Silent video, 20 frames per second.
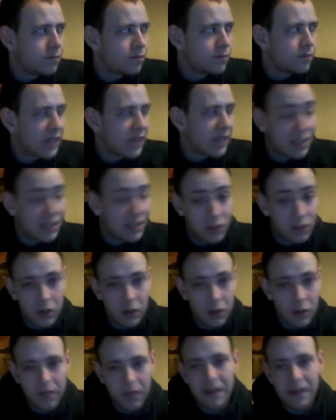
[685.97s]

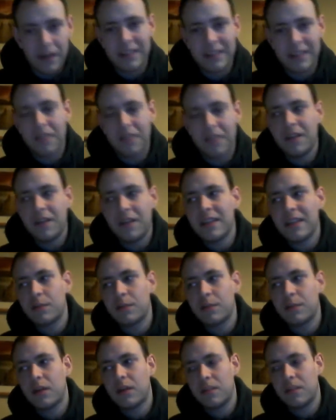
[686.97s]
Katatonia fans, and I think that's
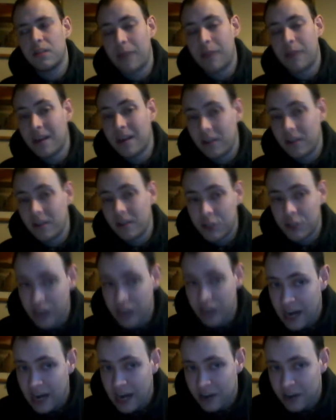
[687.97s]
because the band
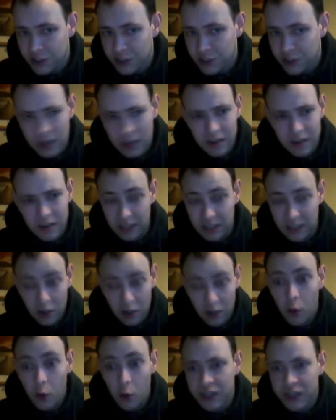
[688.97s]
changed and it has
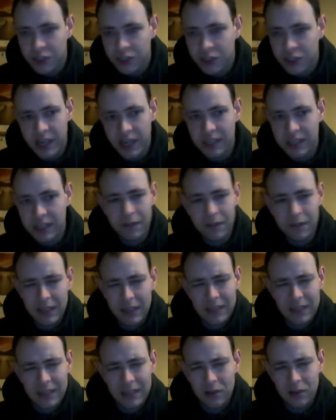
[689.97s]
always changed. I think
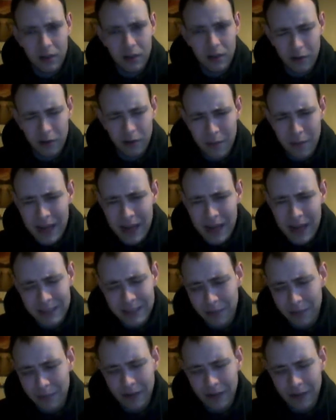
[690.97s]
Katatonia are an amazing
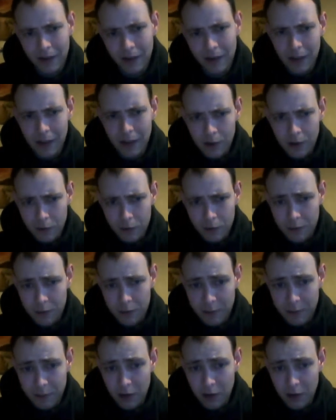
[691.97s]
band, to be
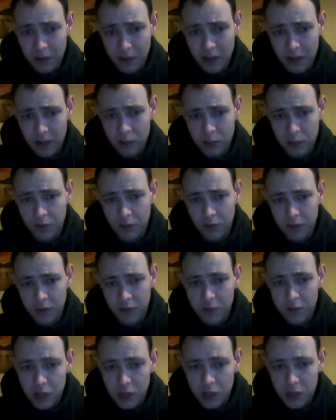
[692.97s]
perfectly honest with you. The
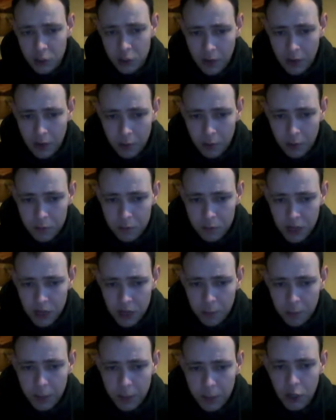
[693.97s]
first two albums are
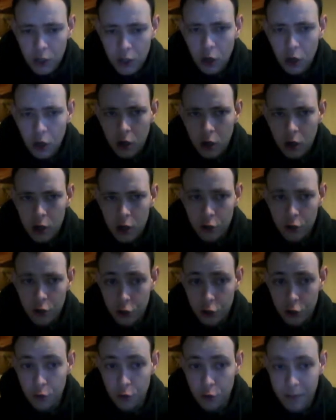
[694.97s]
pure
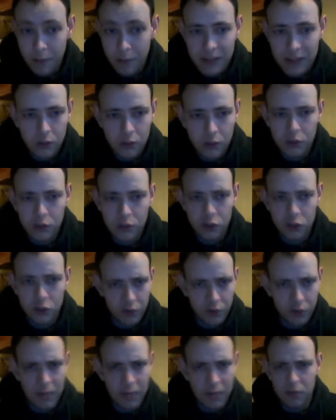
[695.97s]
doom metal,
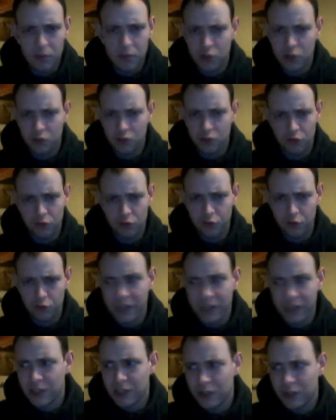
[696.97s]
screamed,
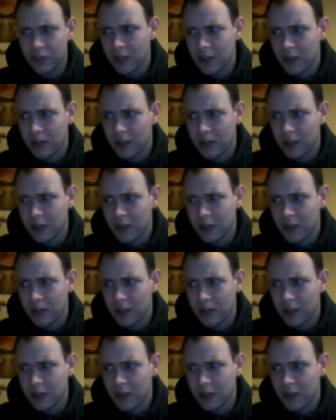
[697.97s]
screeched,